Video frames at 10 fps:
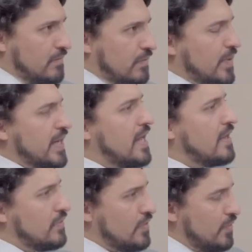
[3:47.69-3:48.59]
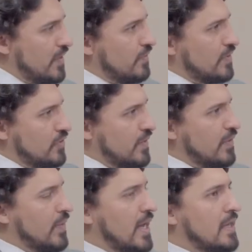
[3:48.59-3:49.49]
We're getting through it. We're
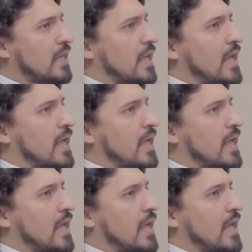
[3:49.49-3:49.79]
doing well.